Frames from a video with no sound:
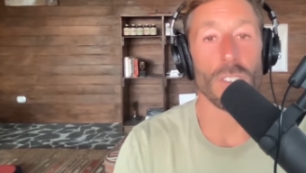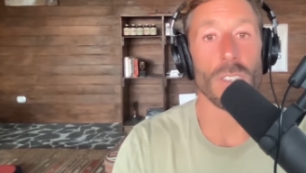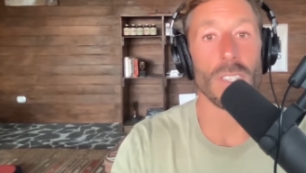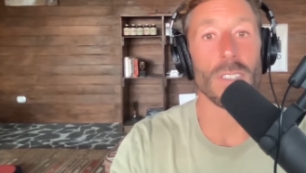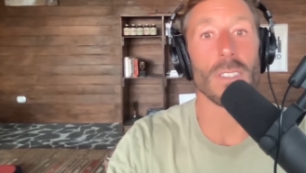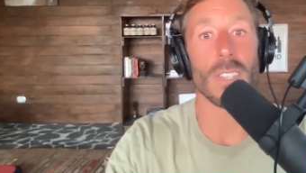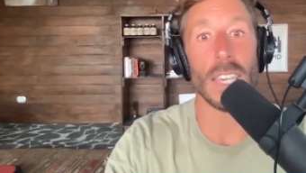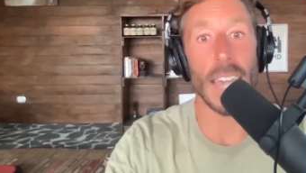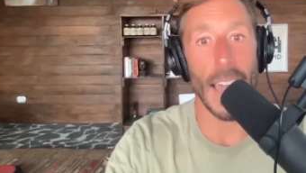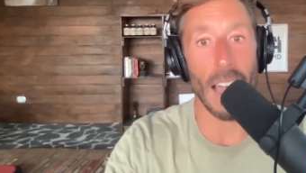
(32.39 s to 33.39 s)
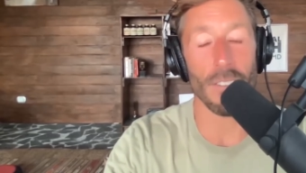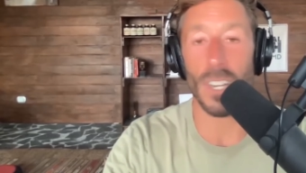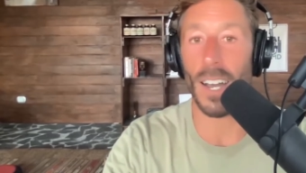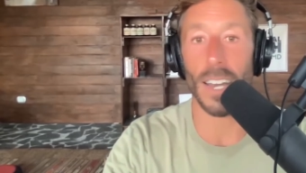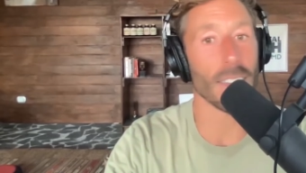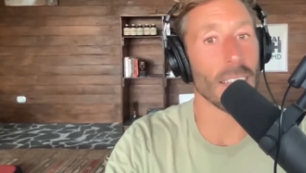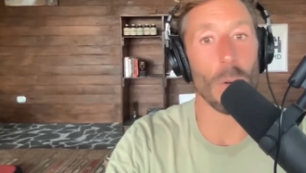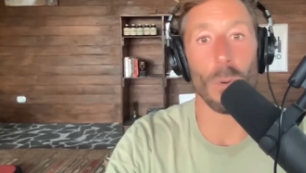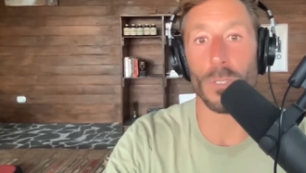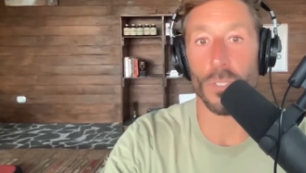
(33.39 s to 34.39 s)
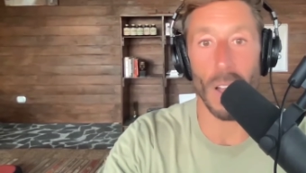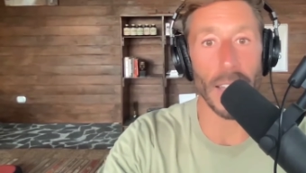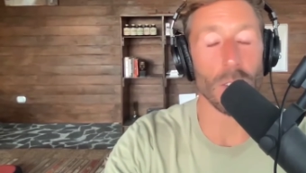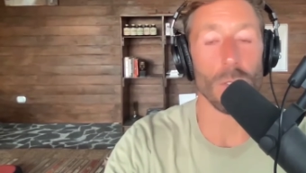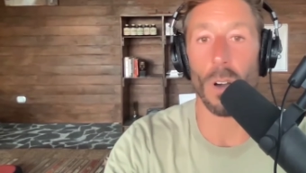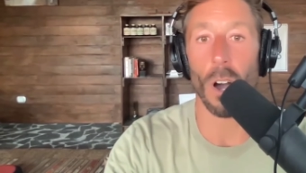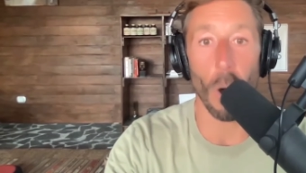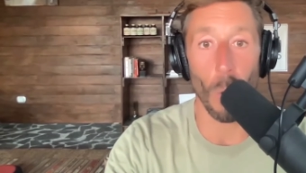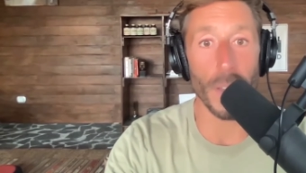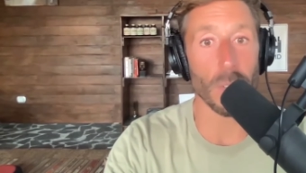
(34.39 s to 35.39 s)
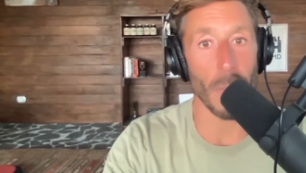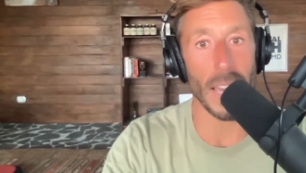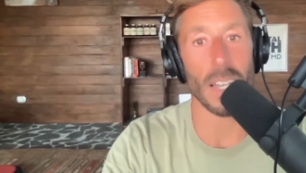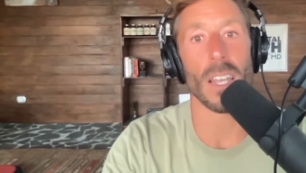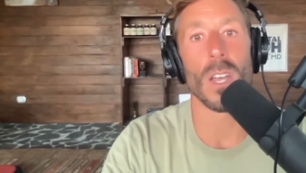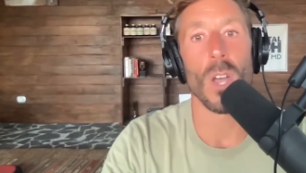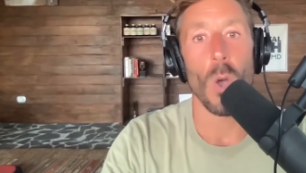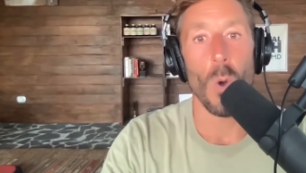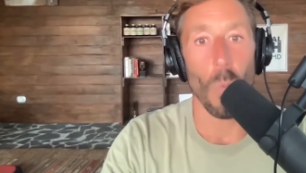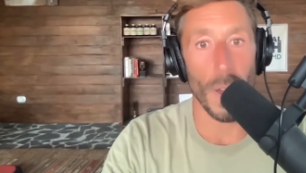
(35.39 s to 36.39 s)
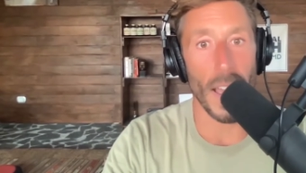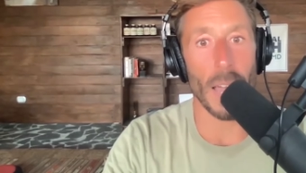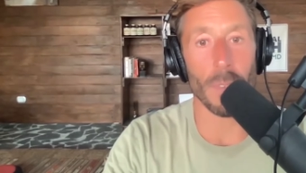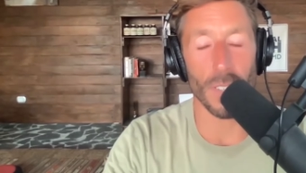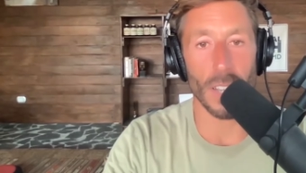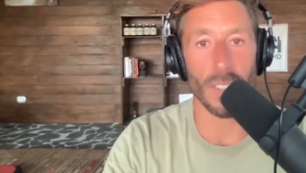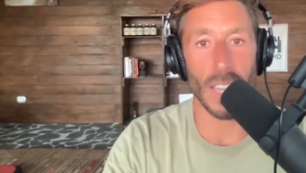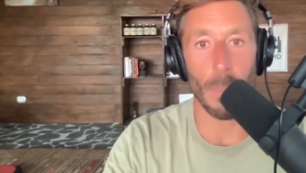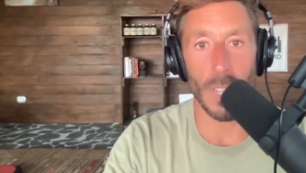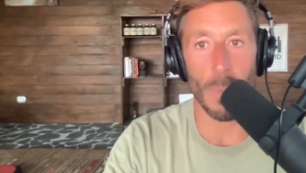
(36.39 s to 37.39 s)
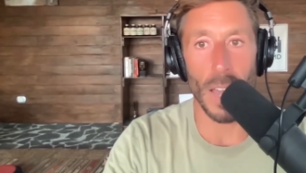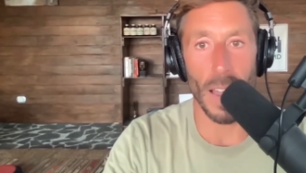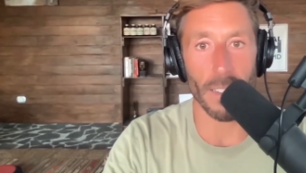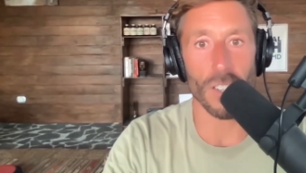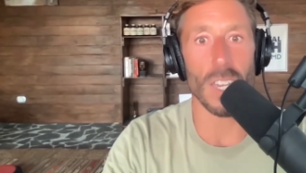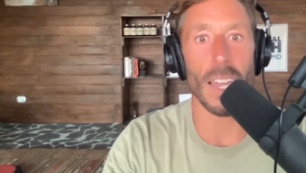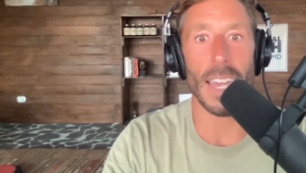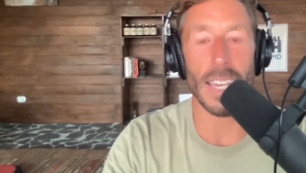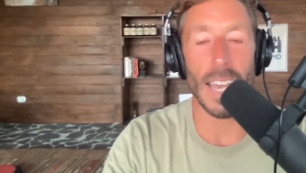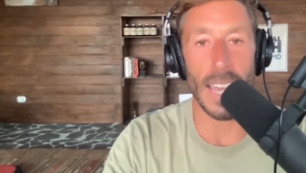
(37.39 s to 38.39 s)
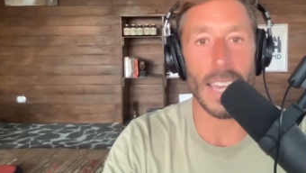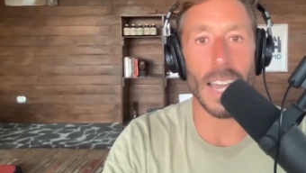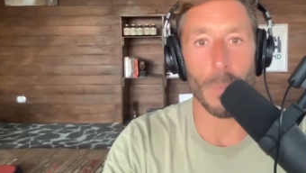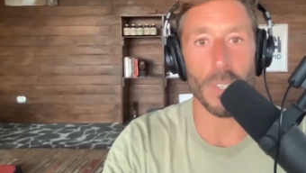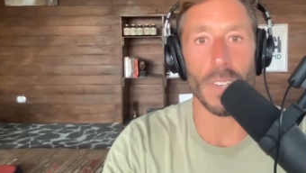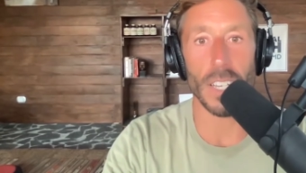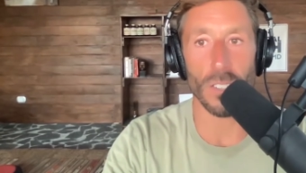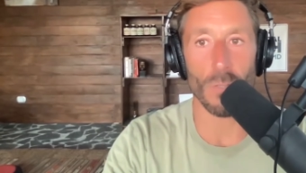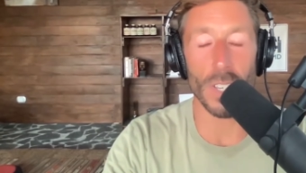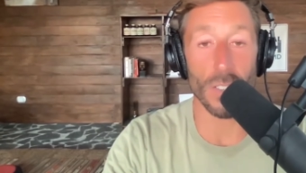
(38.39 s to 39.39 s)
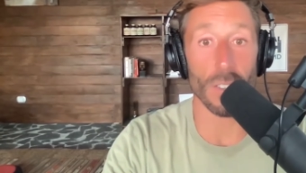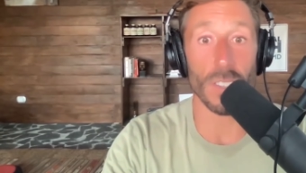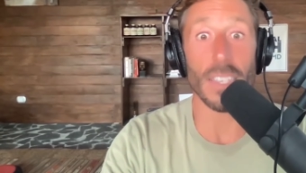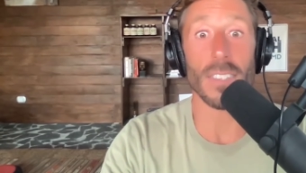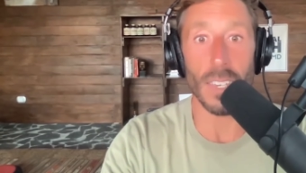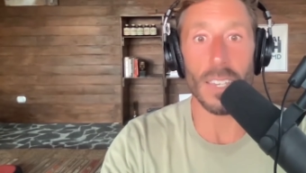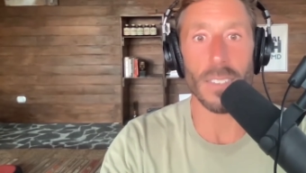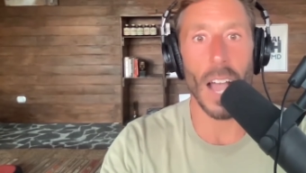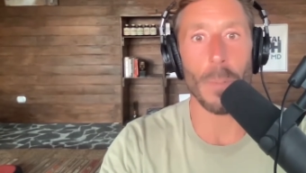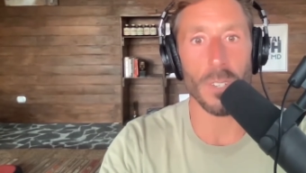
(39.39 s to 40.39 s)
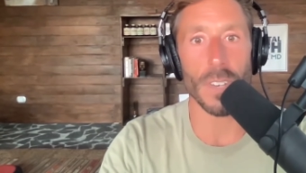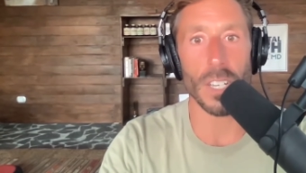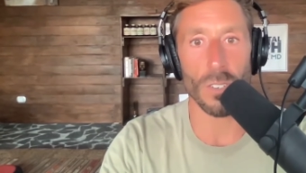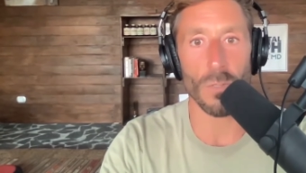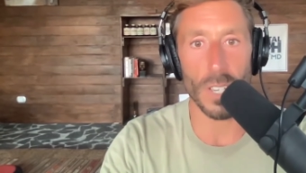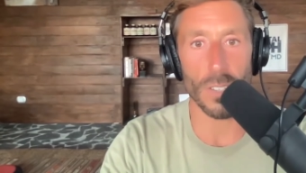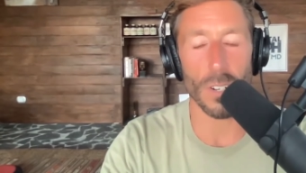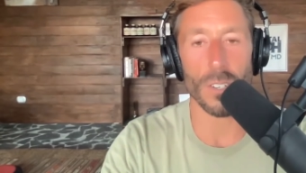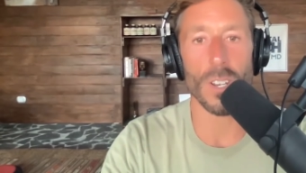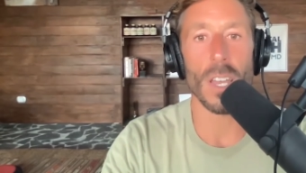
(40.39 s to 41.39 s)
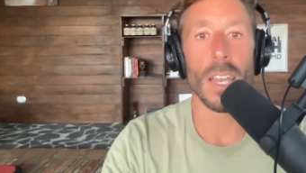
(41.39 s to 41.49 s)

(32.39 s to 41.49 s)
So, this is the caveat that I will try to always make when I am discussing epidemiology, AKA observational research, that this is observational research.